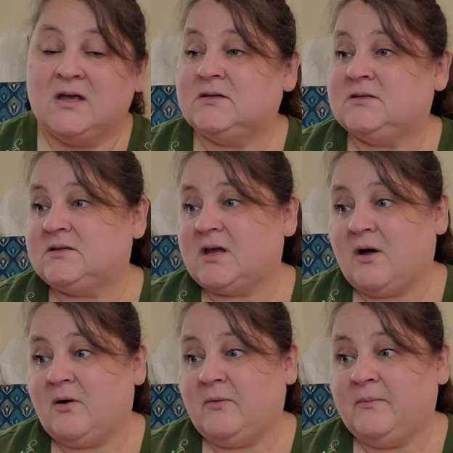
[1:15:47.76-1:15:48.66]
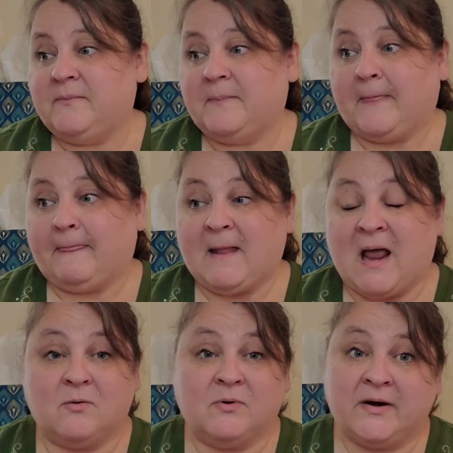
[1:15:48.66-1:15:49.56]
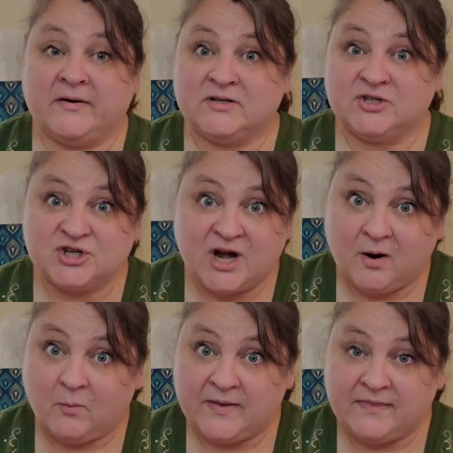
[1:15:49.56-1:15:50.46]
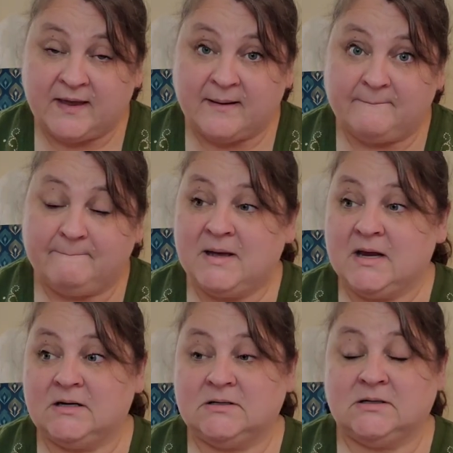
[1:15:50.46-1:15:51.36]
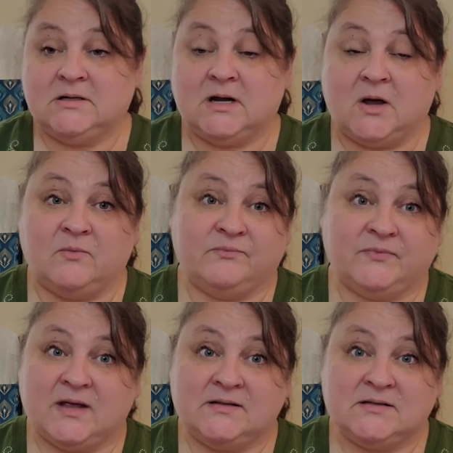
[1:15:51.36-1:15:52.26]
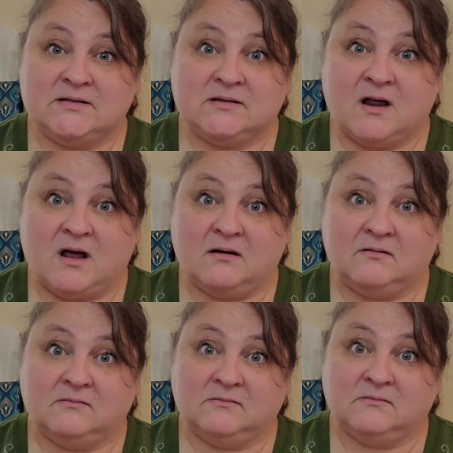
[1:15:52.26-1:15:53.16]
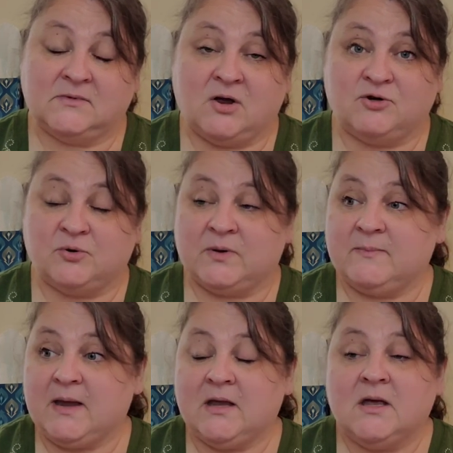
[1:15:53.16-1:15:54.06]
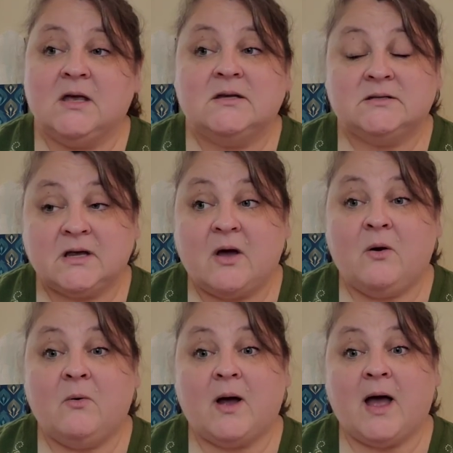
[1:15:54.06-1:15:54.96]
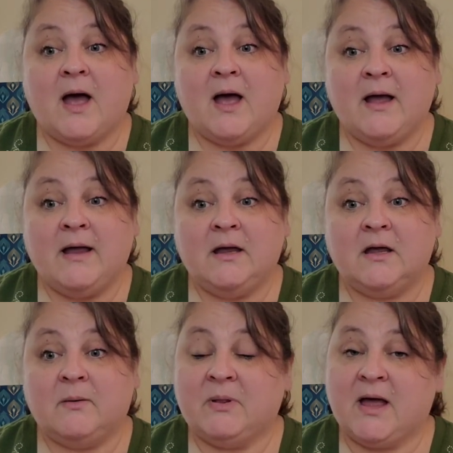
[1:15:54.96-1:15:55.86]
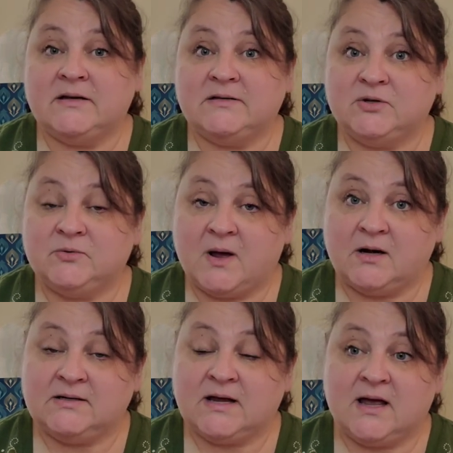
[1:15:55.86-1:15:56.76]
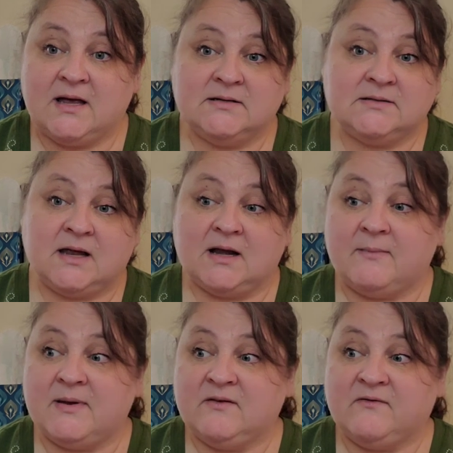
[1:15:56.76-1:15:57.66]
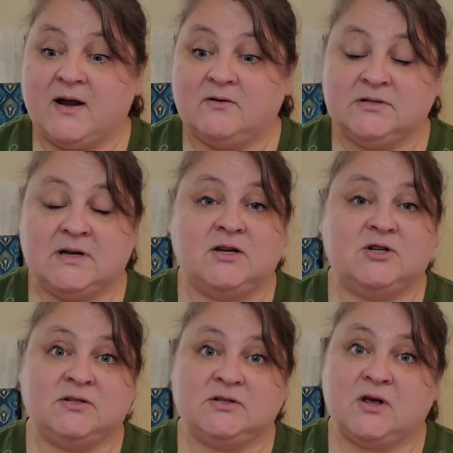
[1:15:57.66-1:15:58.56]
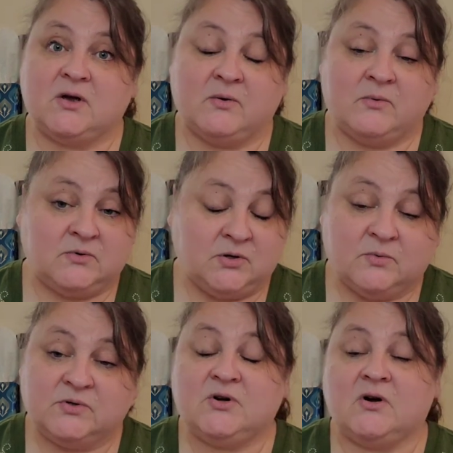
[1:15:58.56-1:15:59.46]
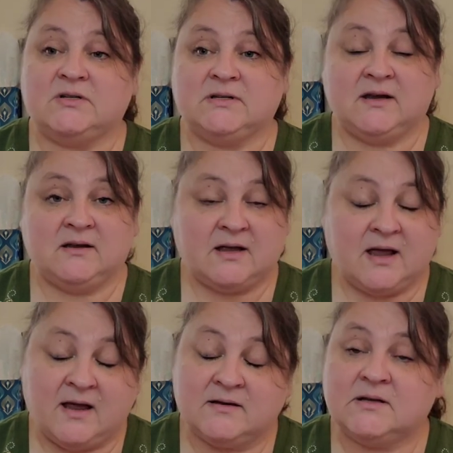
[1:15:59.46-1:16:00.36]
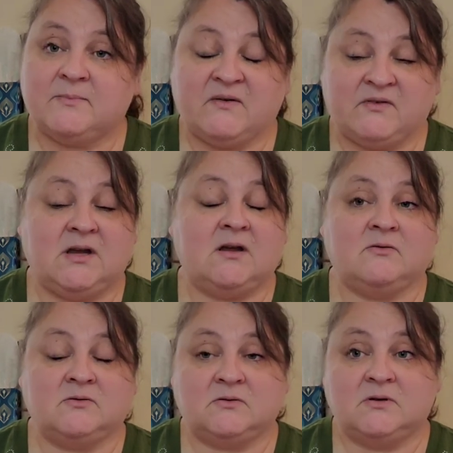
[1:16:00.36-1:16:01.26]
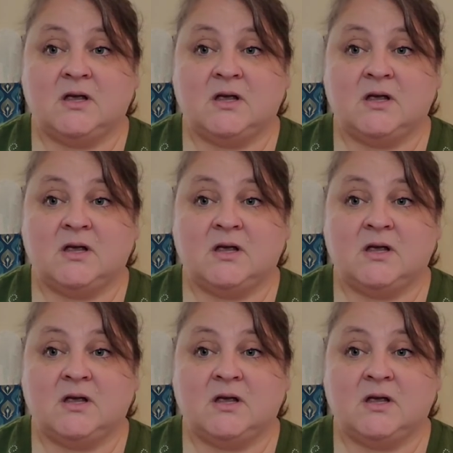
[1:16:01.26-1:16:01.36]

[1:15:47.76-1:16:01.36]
So I don't care to share with them, but you know, that's not kosher with me. So I applied to monetize and I'm in the final stages. So you will start seeing ads on my videos